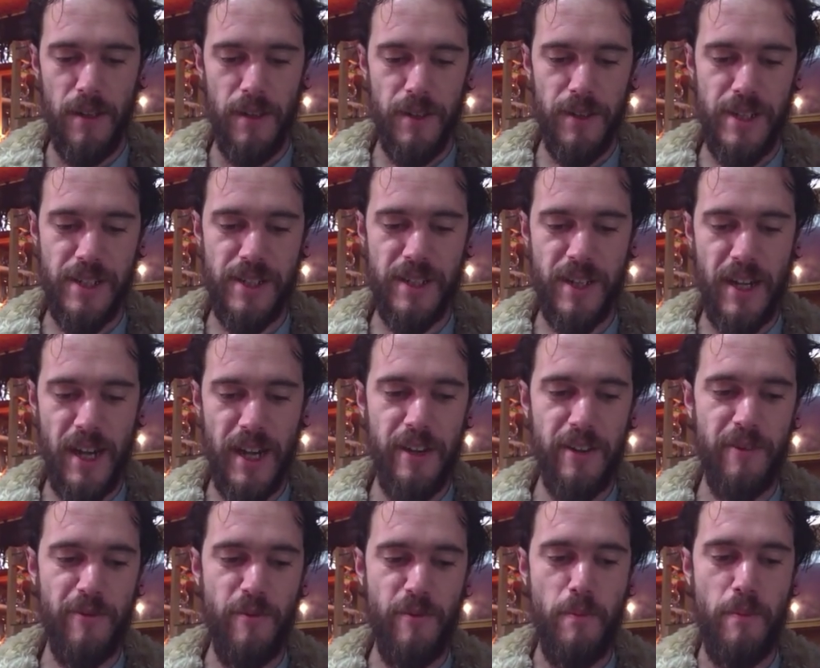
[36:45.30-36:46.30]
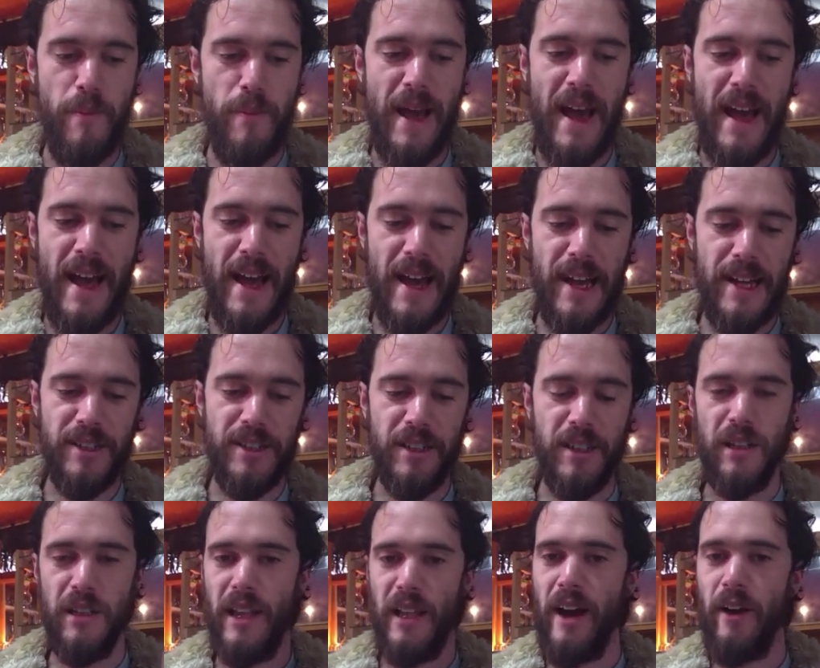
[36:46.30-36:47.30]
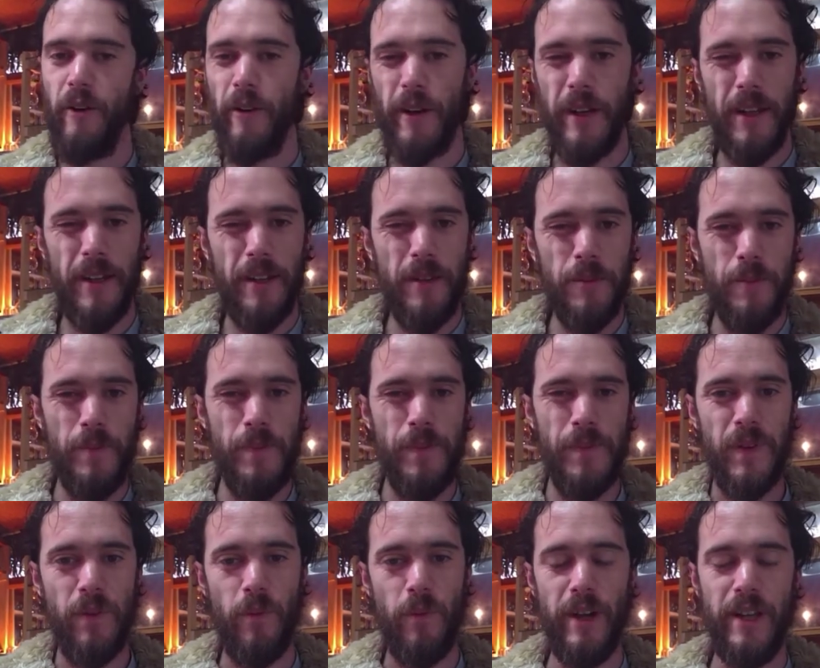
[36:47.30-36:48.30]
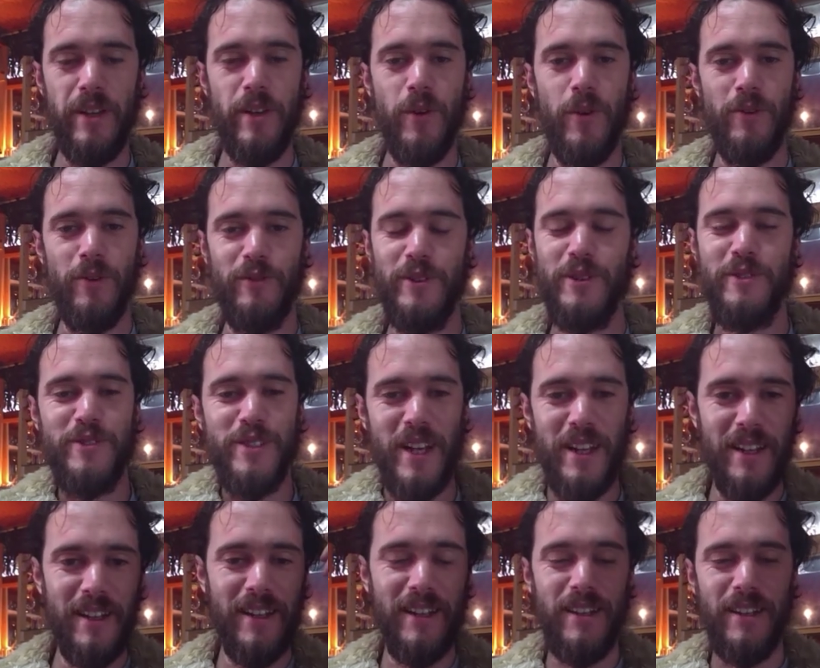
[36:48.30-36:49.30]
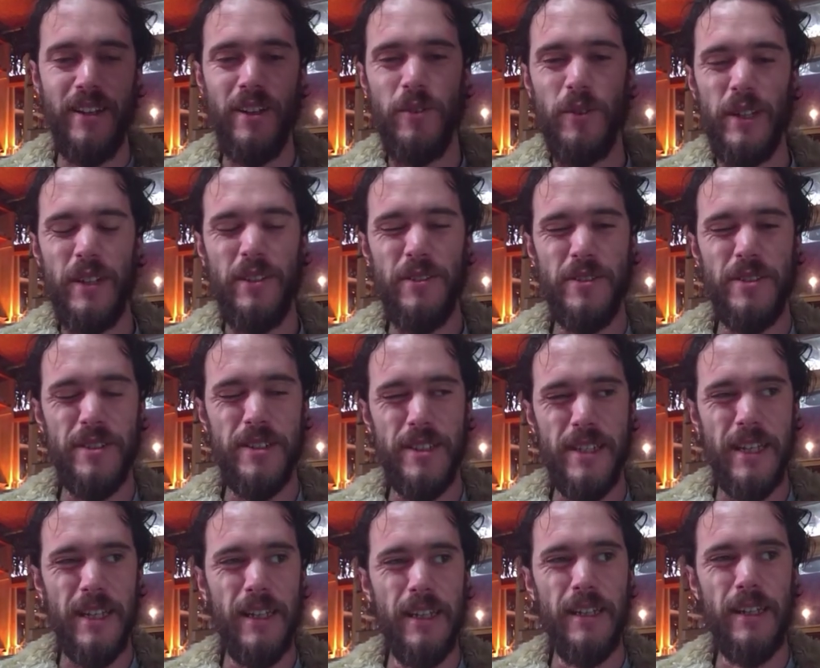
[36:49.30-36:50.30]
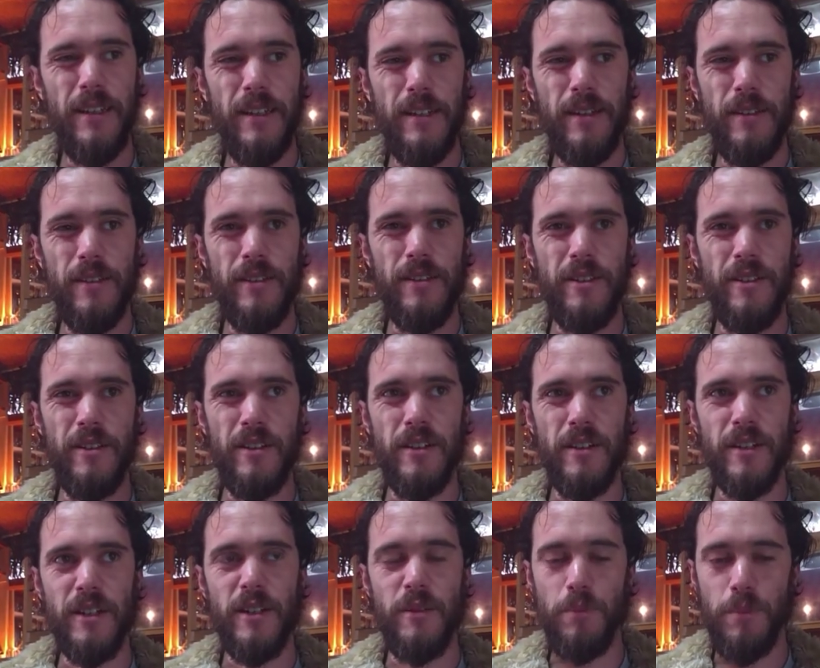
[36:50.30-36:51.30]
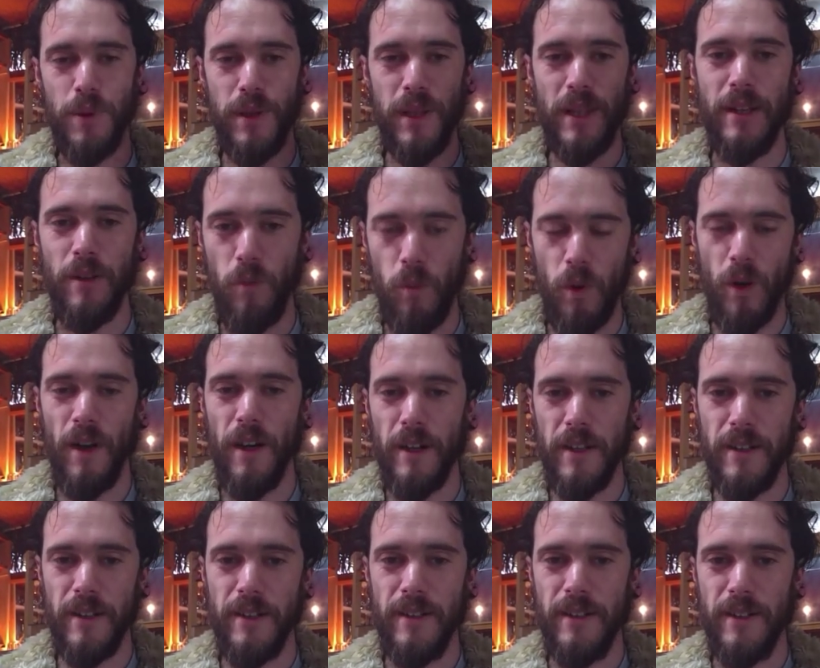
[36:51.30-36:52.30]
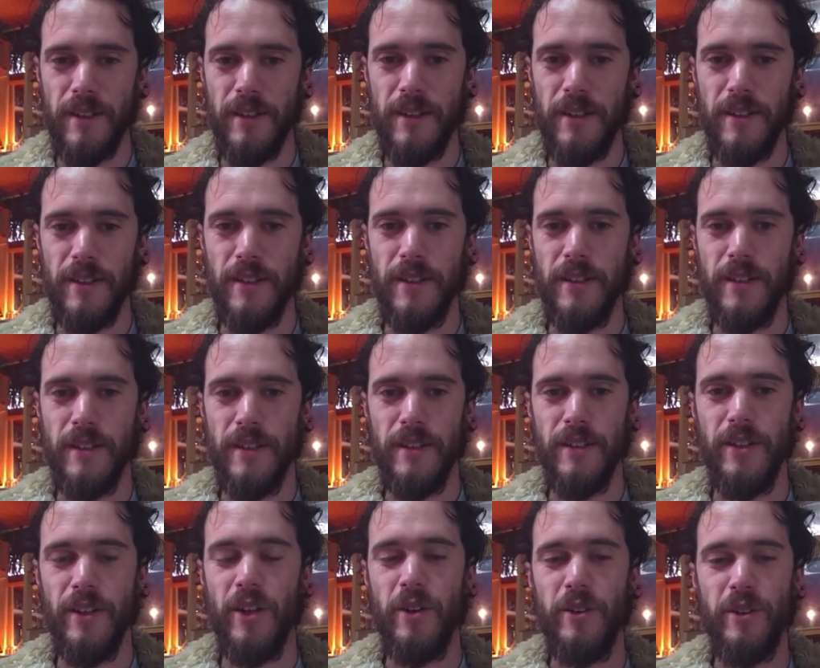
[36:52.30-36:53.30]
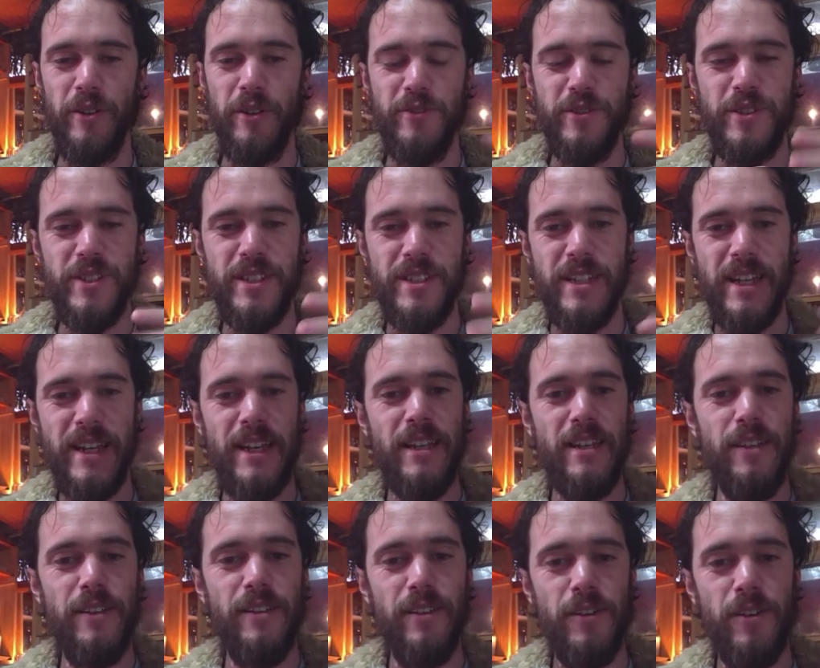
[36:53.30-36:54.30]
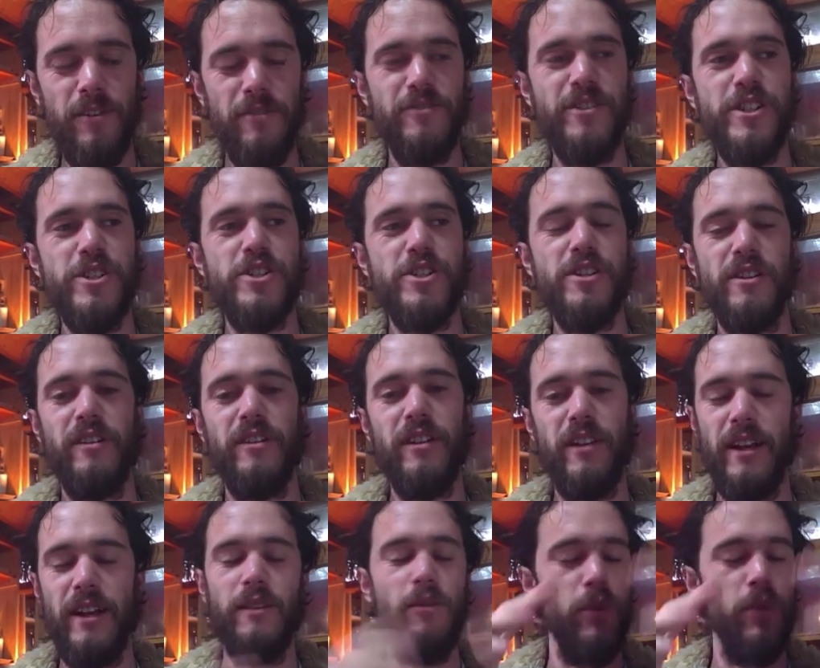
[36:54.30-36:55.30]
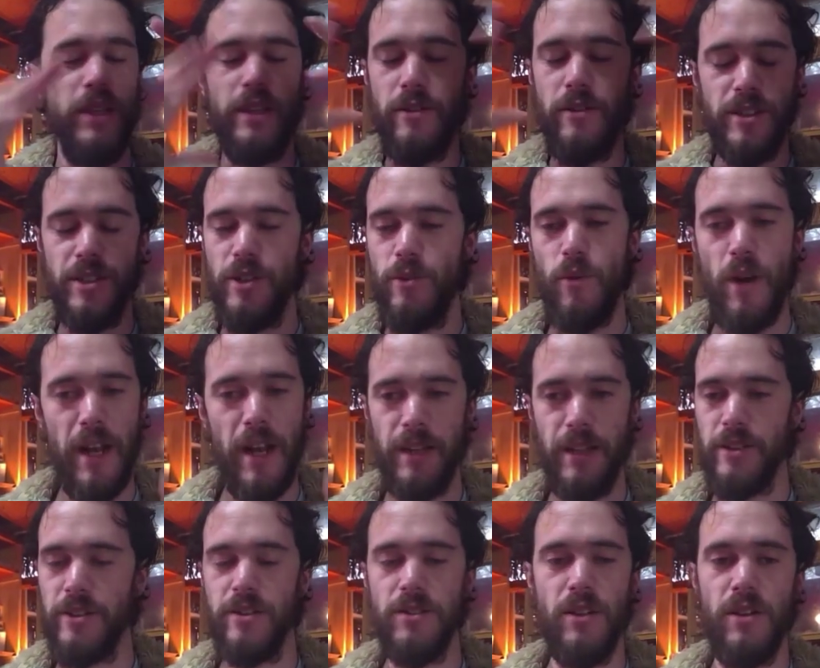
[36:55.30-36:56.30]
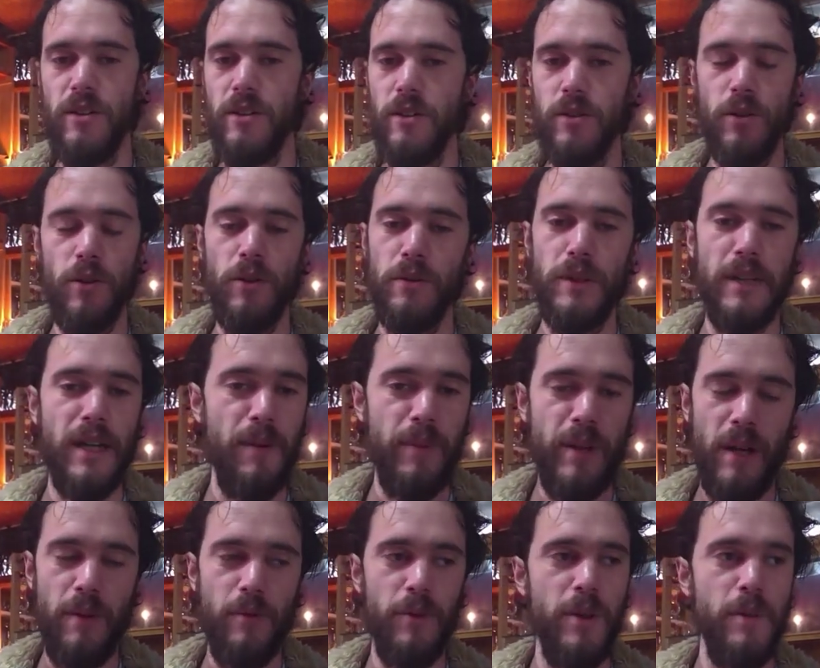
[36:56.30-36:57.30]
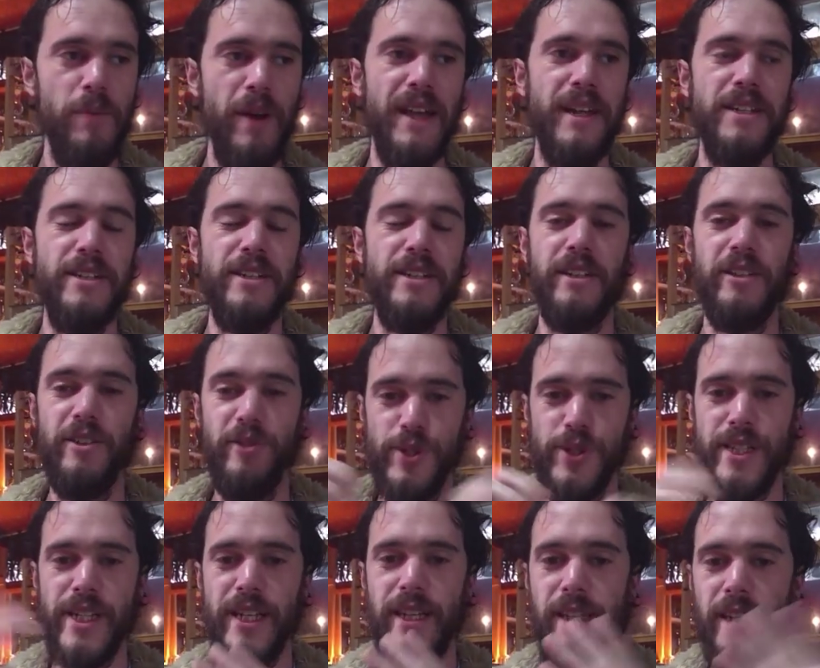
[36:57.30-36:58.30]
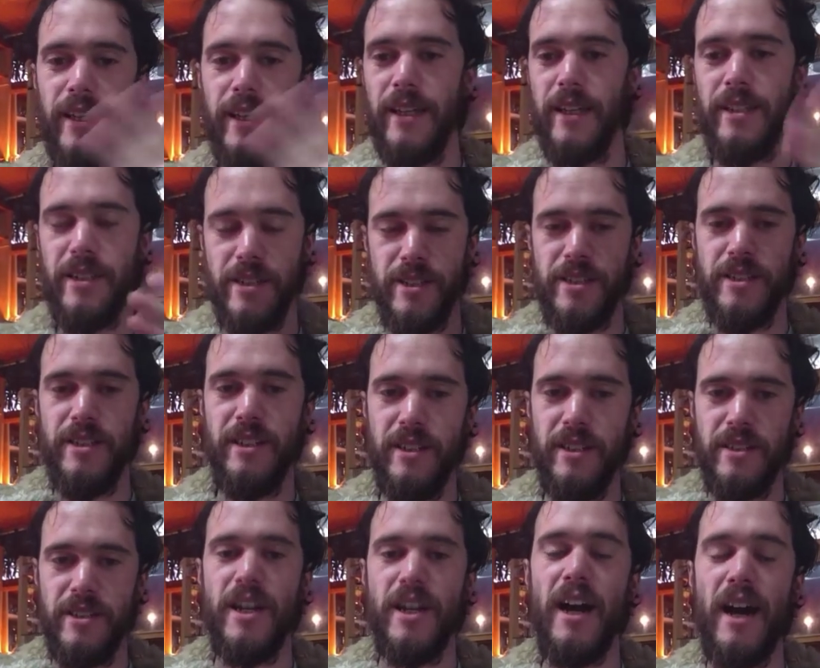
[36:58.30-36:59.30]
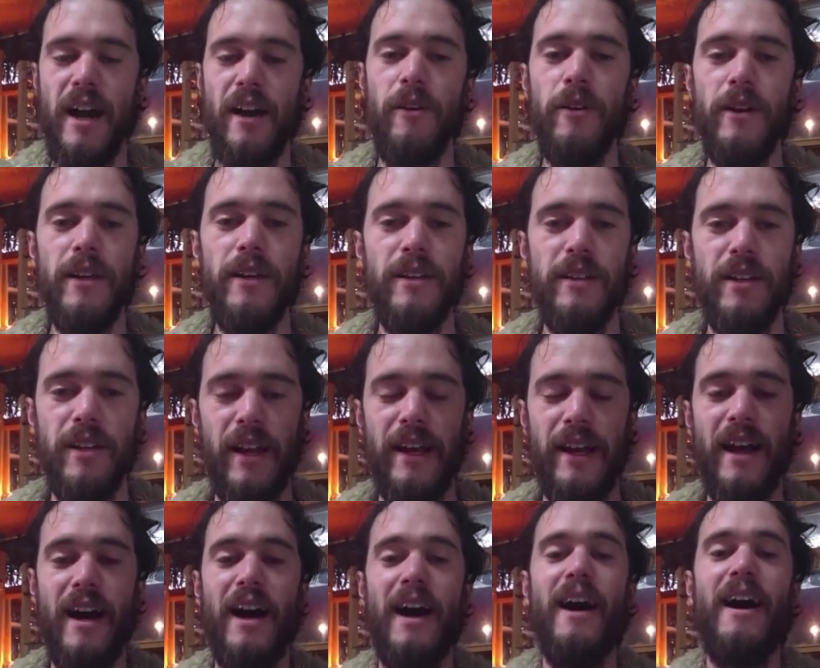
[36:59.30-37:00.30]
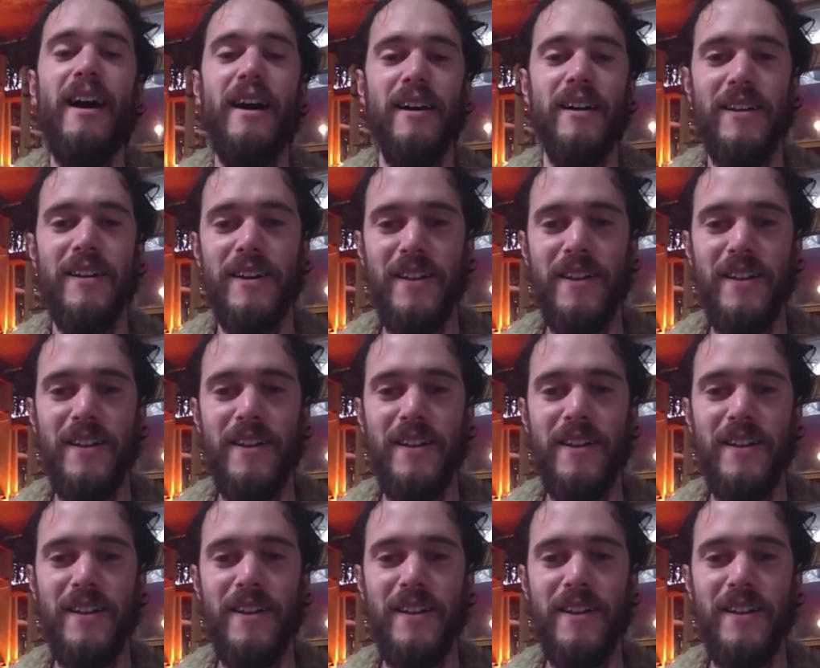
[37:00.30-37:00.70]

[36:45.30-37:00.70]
this kind of mad clarity where you you've suddenly you know when you see the complete work you know you see your vision you like whether it's you're writing a song or coming up with a painting and you see it in its entirety and you're like aha